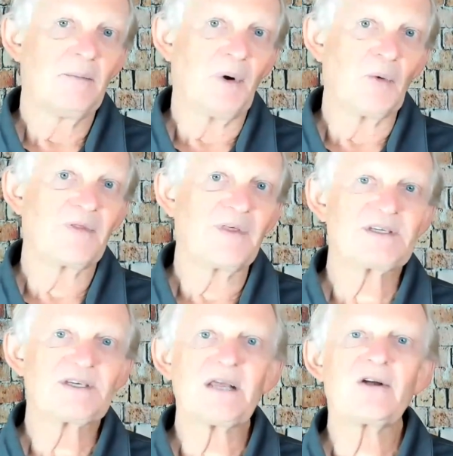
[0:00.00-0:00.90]
But with
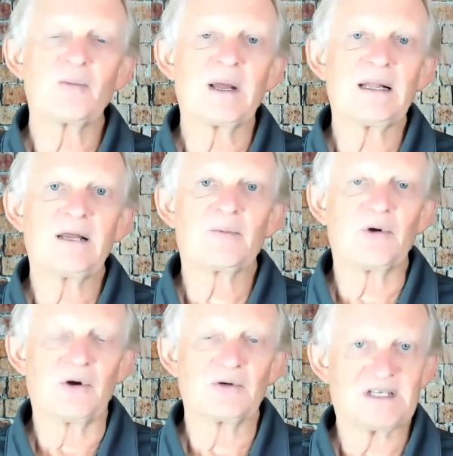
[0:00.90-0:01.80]
this incremental
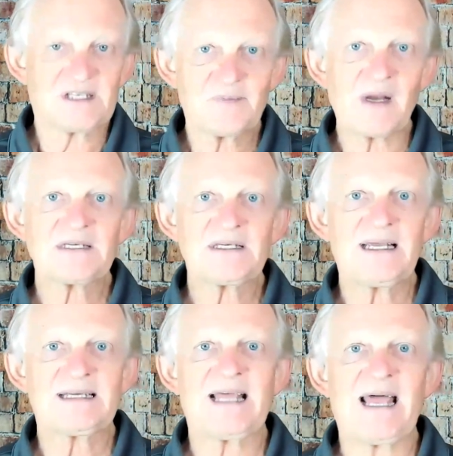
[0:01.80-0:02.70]
approach, especially
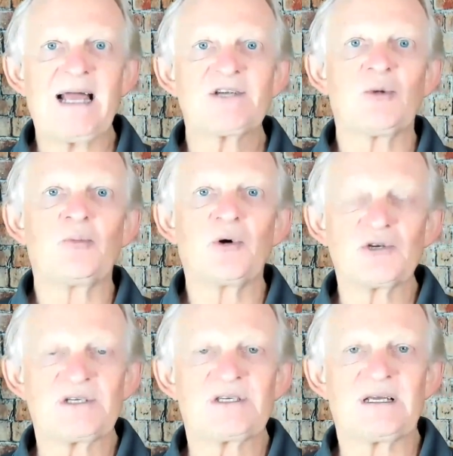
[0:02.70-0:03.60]
as Agile
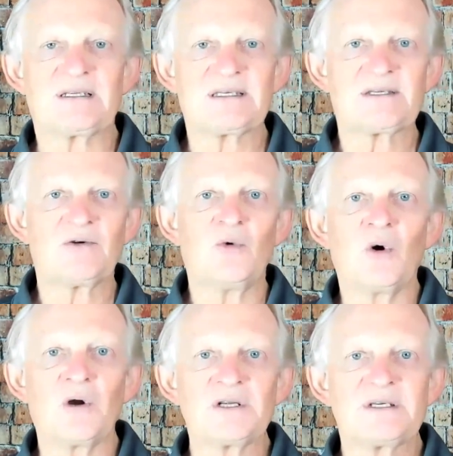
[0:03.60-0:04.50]
pushes us
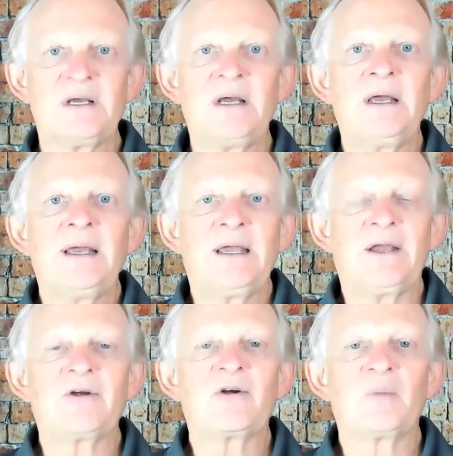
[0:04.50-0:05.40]
towards
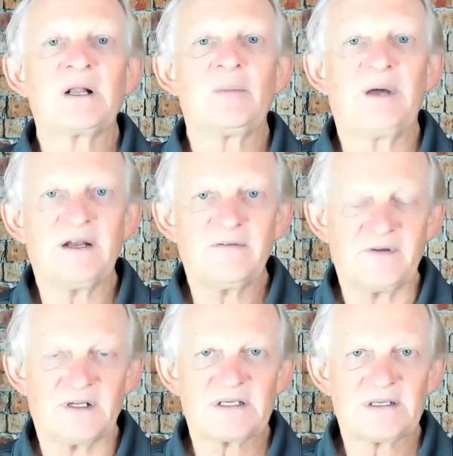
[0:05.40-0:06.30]
incremental
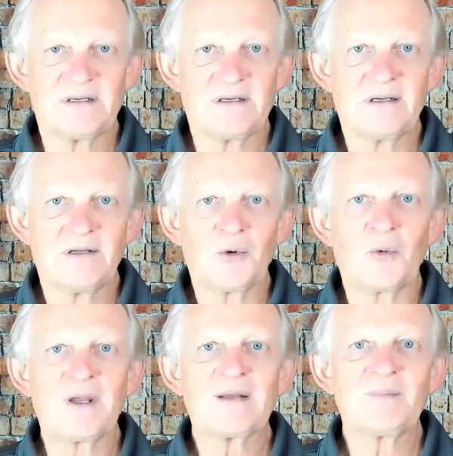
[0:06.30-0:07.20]
benefits,
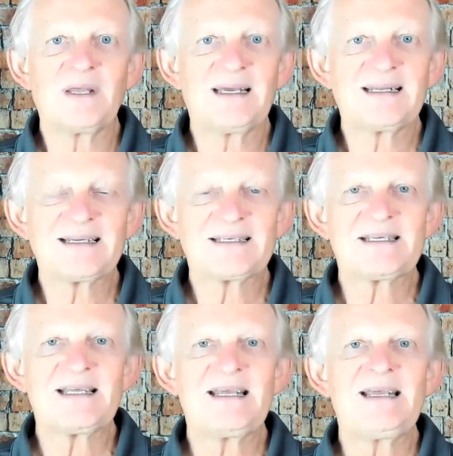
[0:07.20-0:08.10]
we can begin to
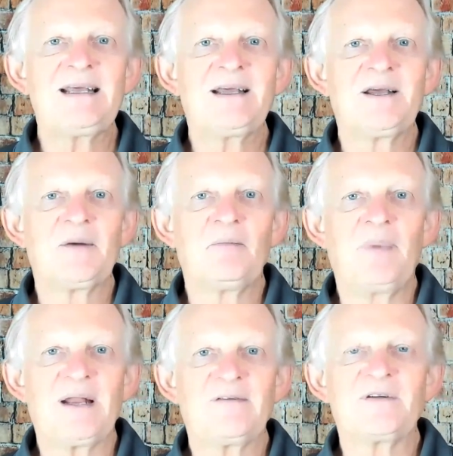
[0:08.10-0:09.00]
see
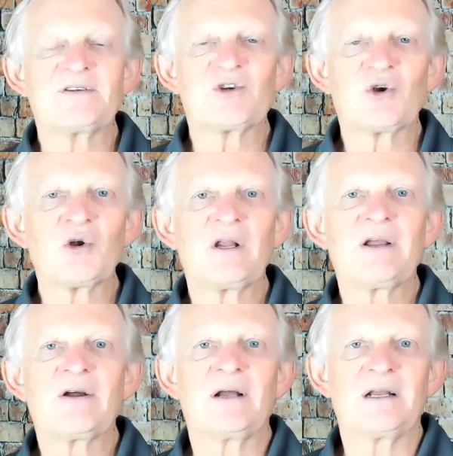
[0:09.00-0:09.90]
benefits
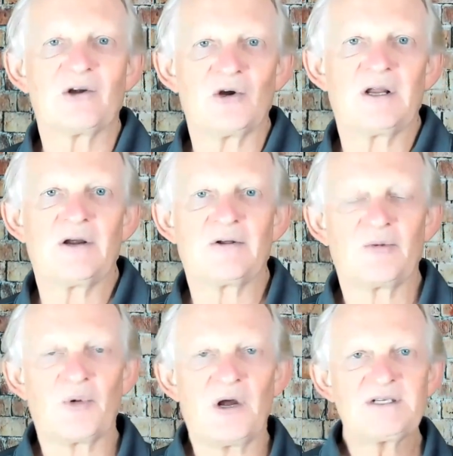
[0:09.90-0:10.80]
earlier and earlier in the
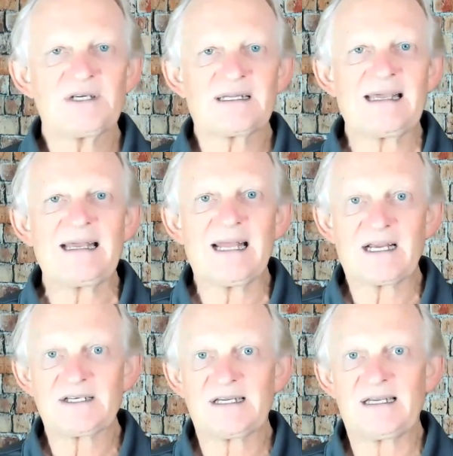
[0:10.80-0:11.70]
project. And
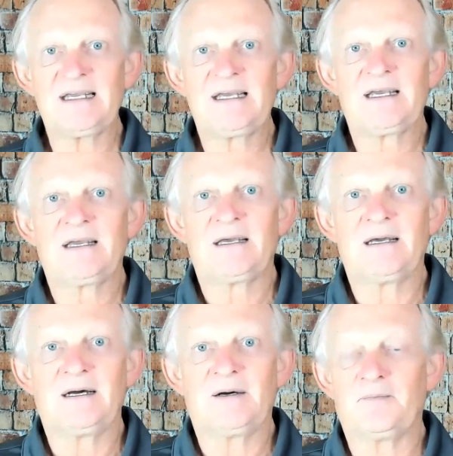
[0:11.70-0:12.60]
actually,
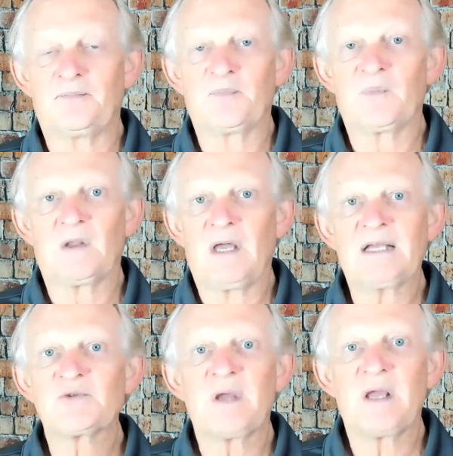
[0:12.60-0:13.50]

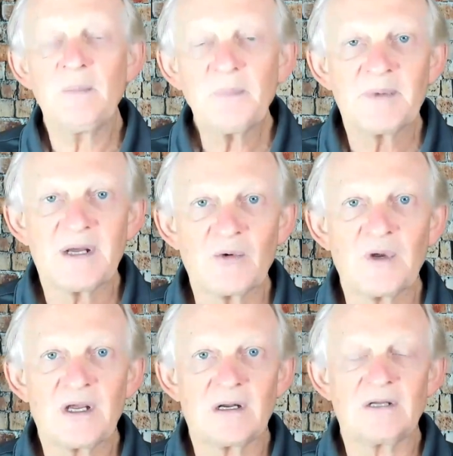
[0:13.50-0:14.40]
as we implement, we
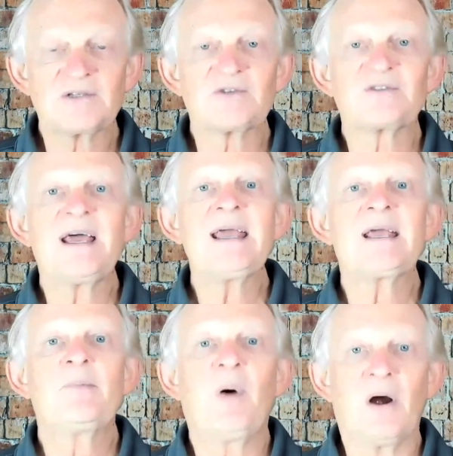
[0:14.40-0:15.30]
can also
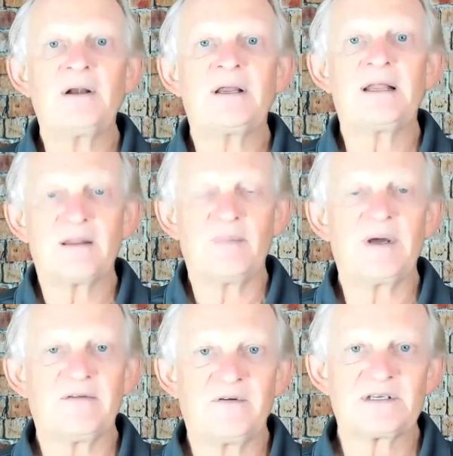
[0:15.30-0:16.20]
take part in the
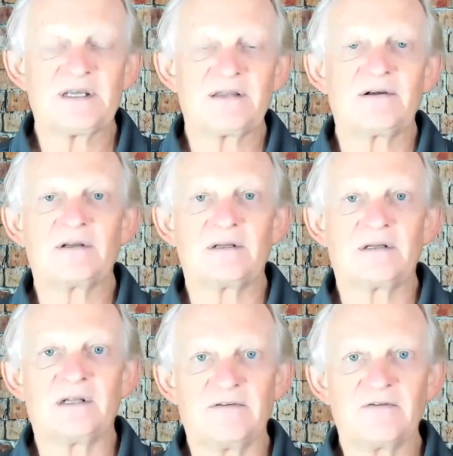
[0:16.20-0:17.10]
benefits that they're
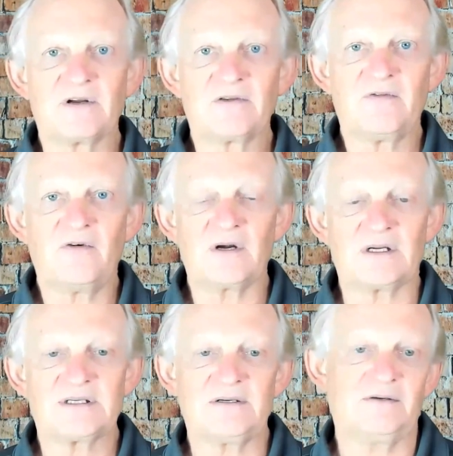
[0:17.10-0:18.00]
delivering for
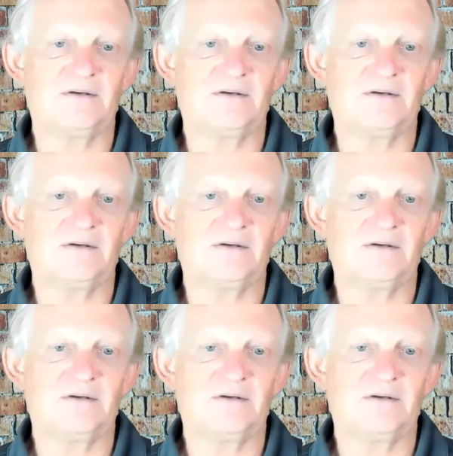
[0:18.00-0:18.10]
us.